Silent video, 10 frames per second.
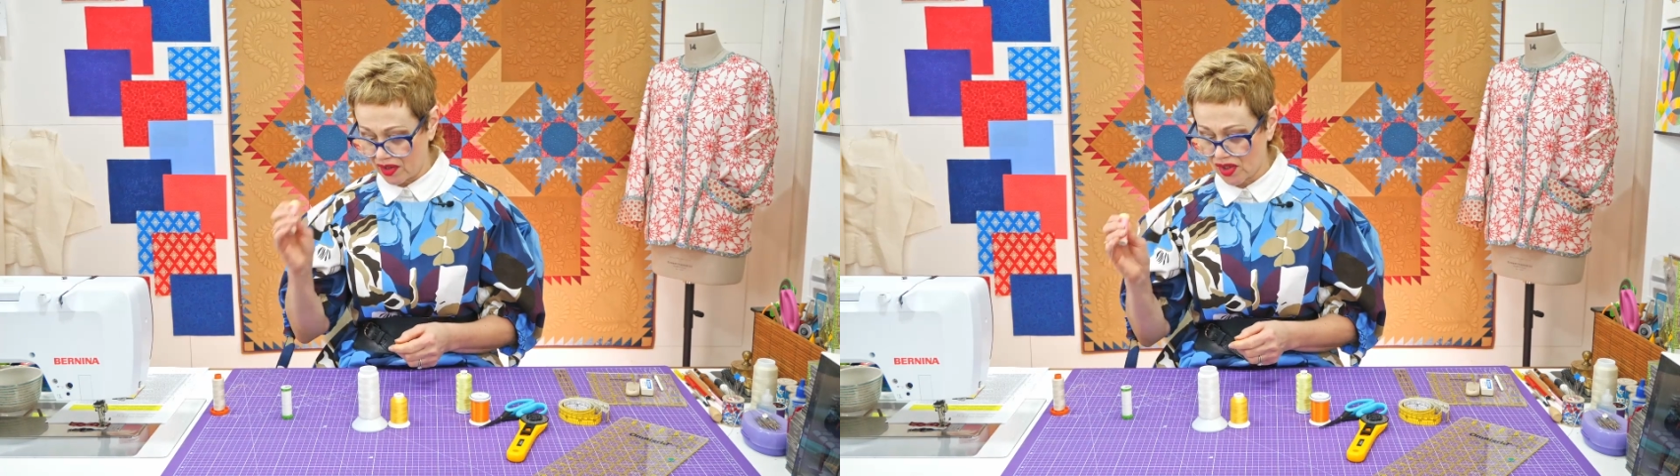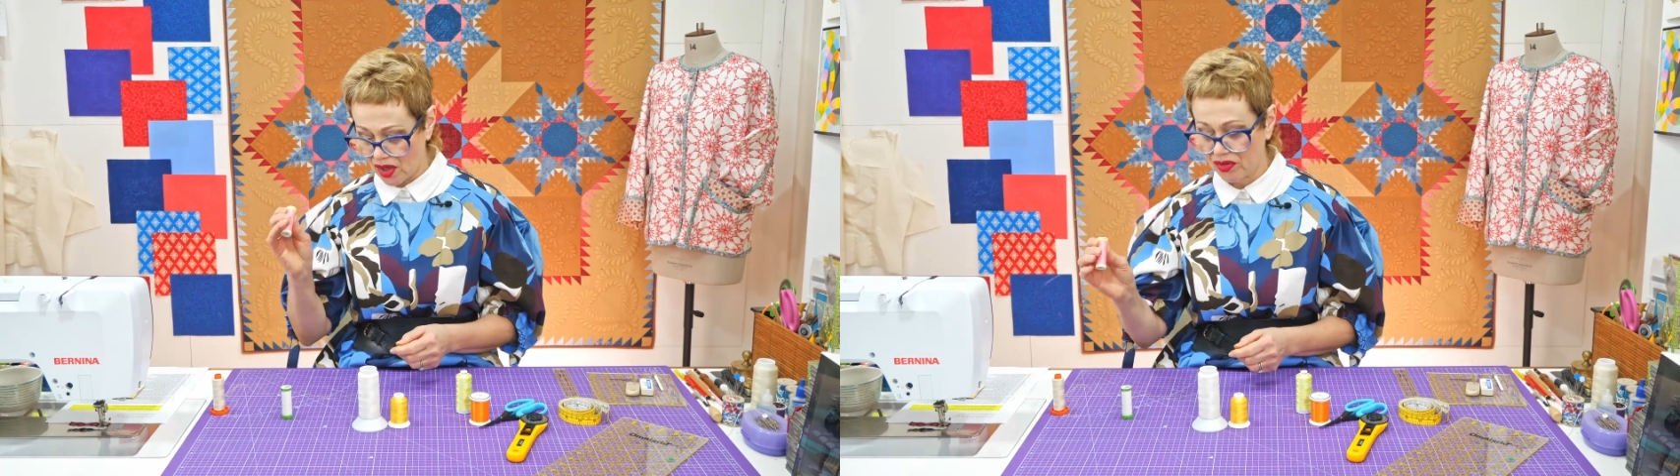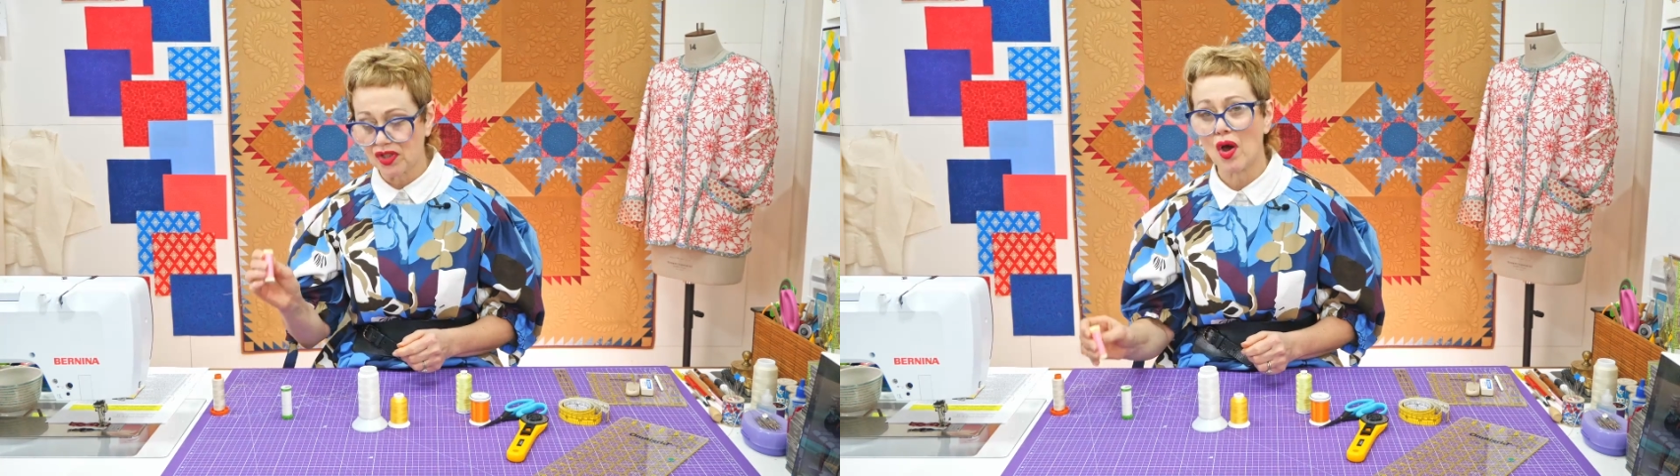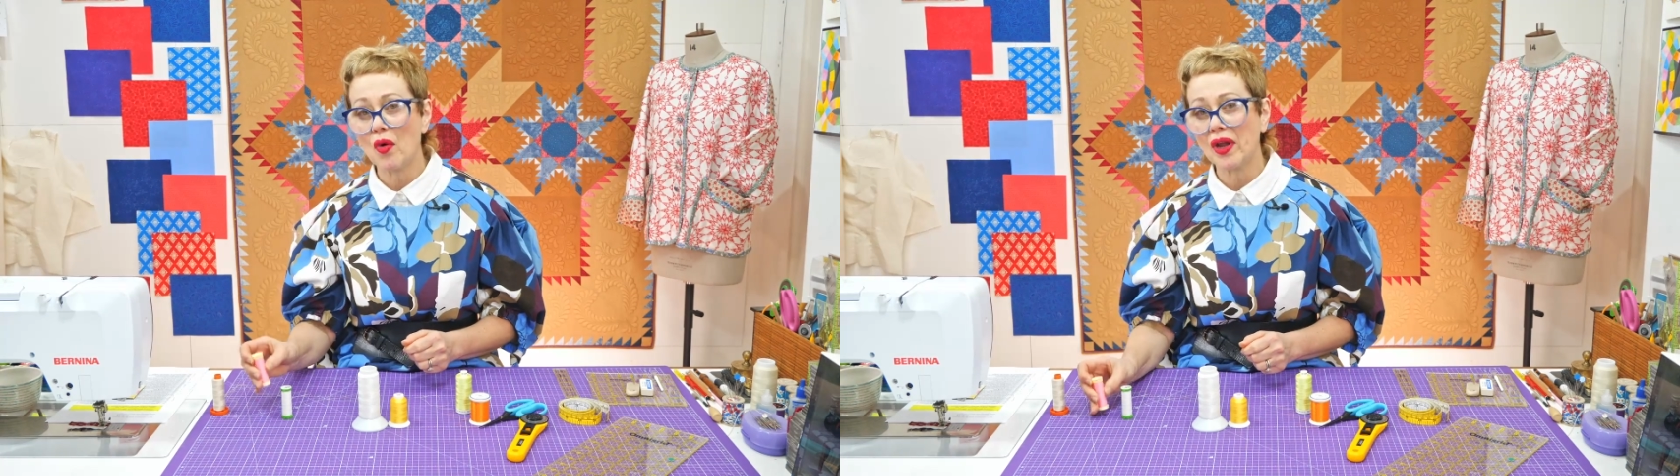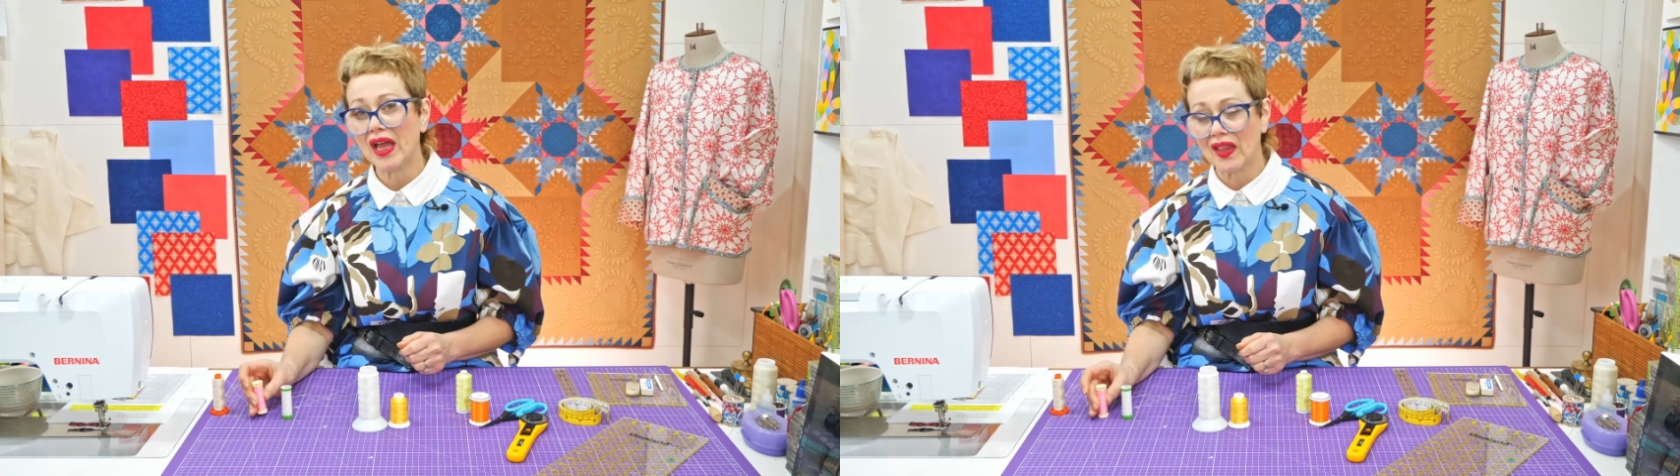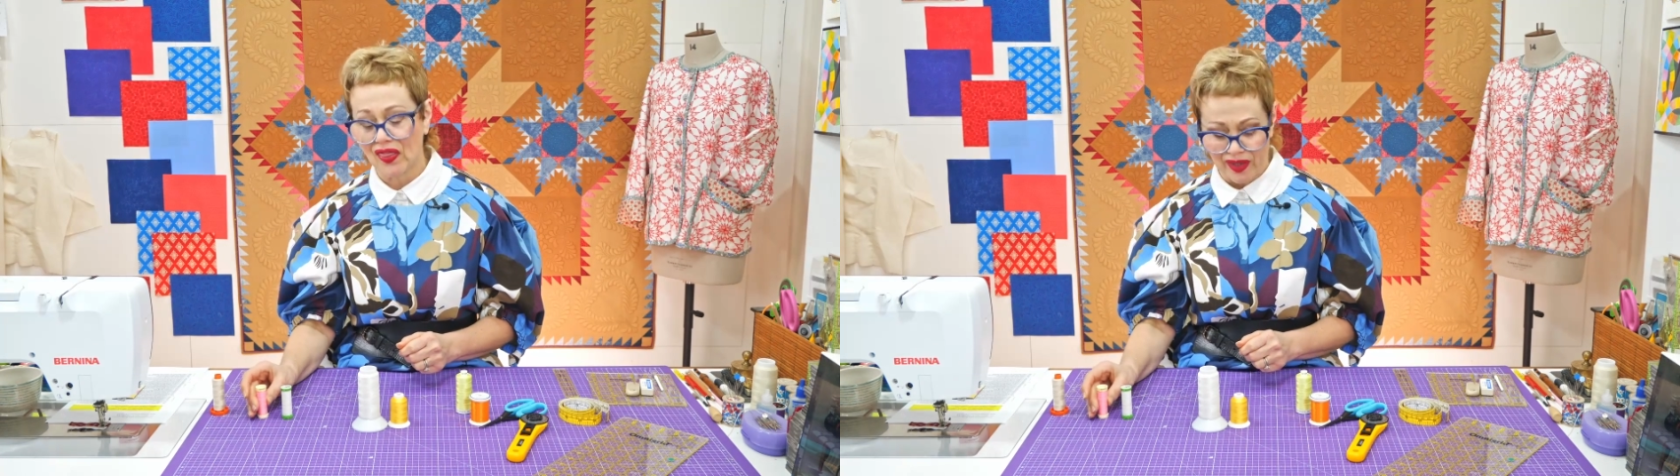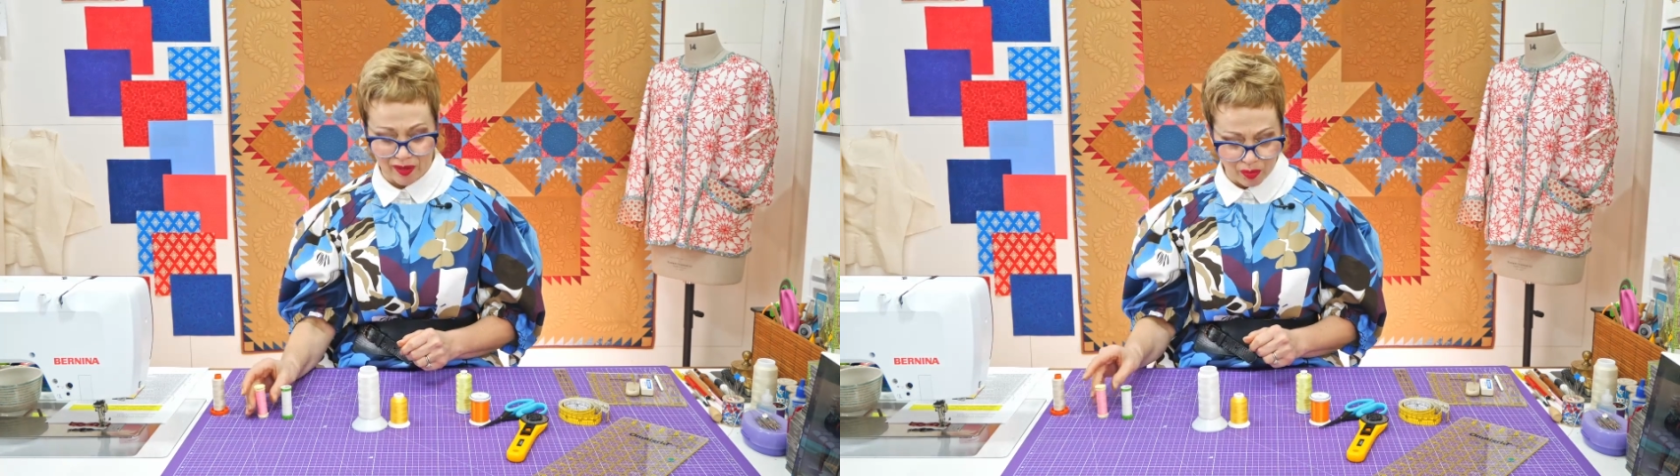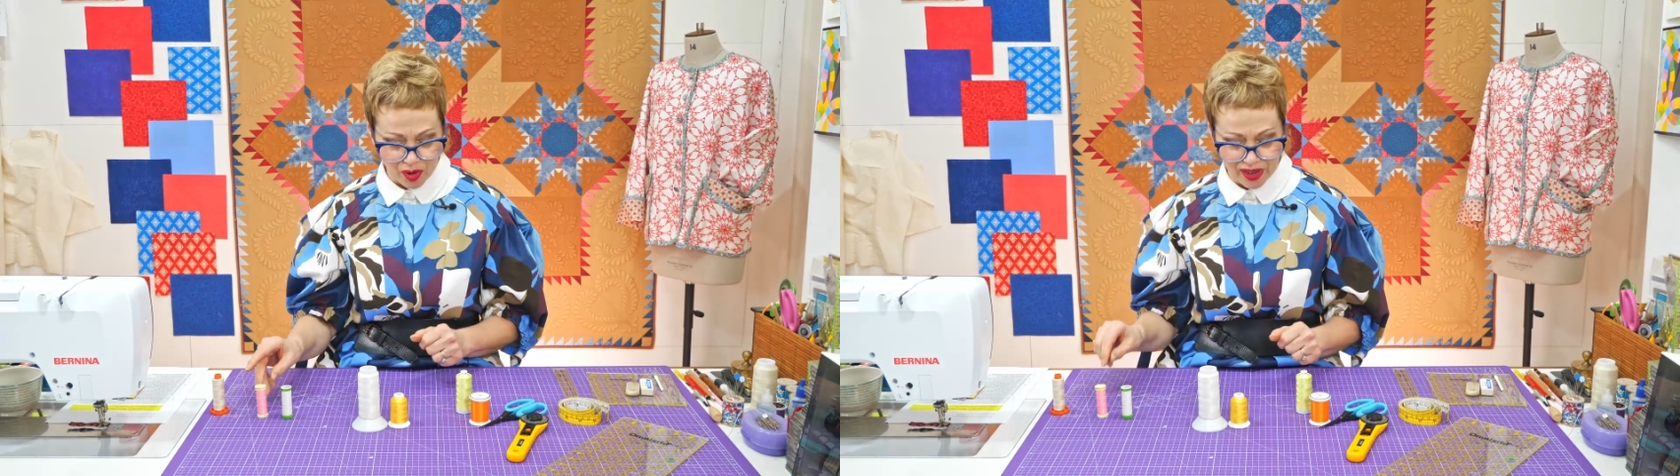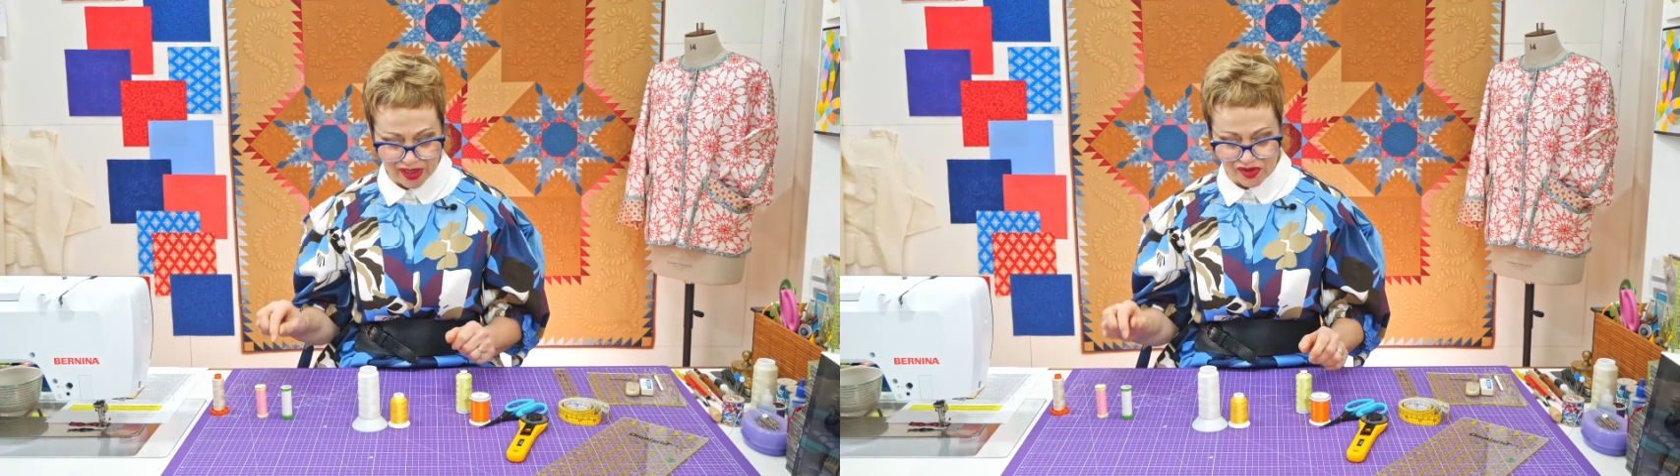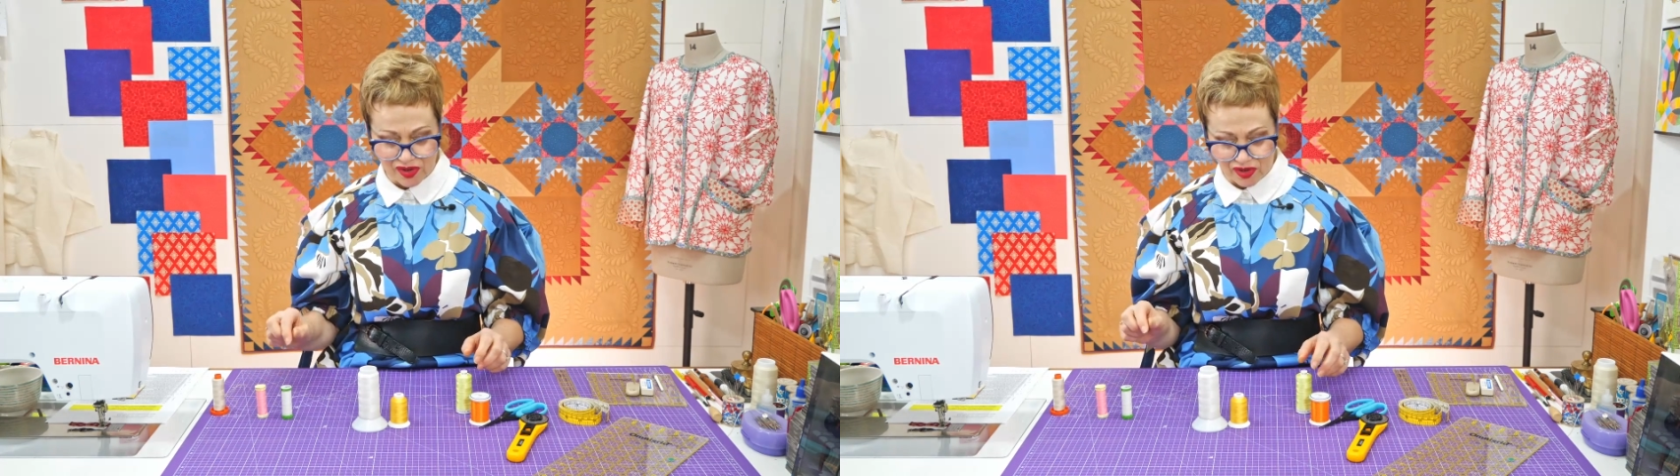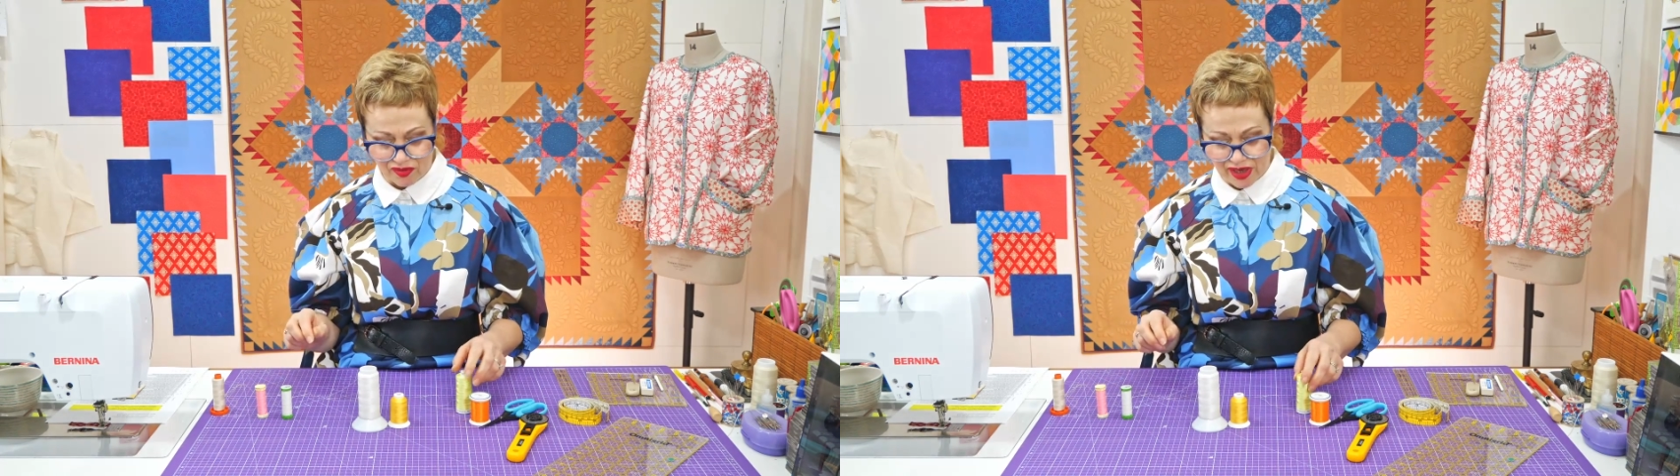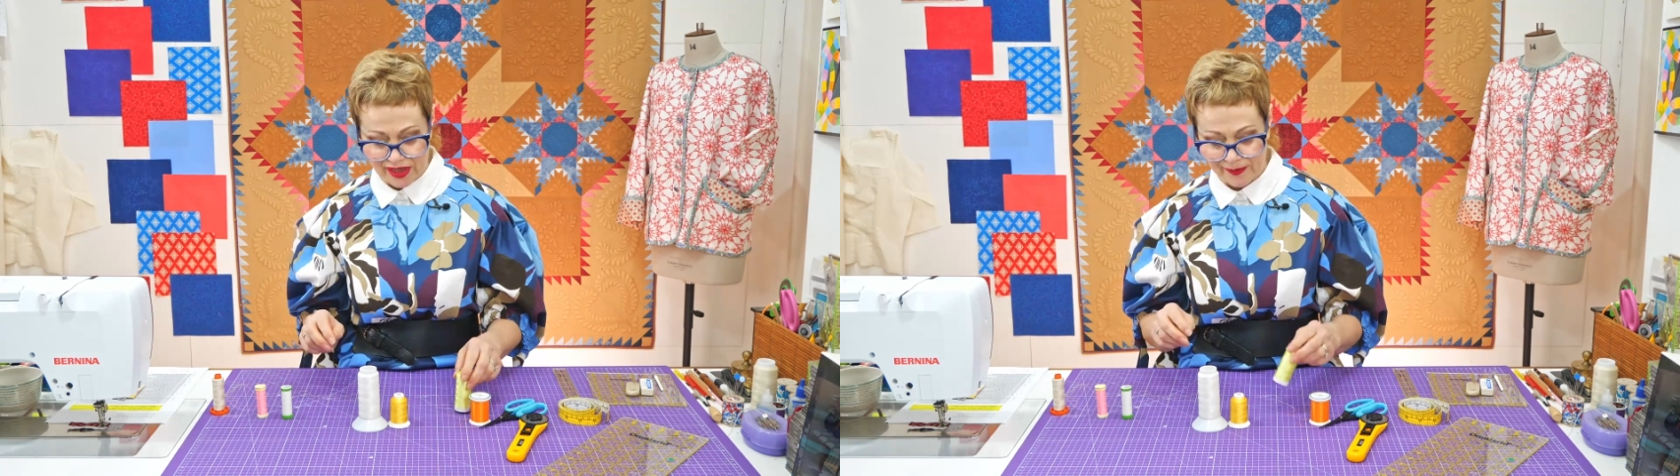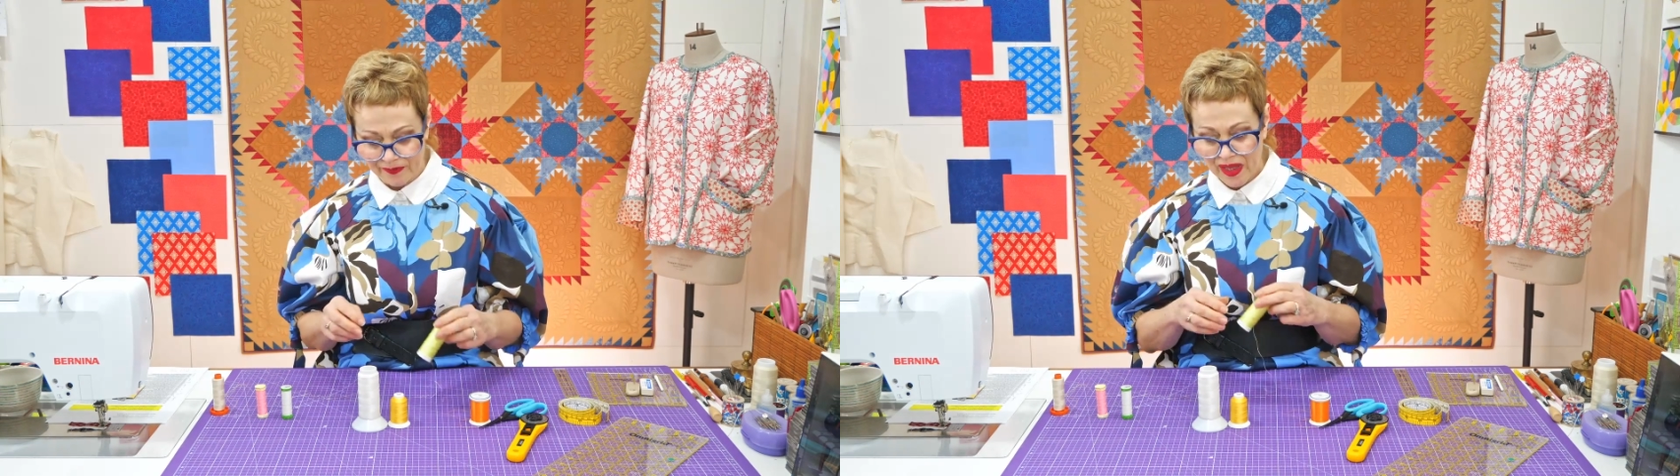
So don't get a thick polyester thread.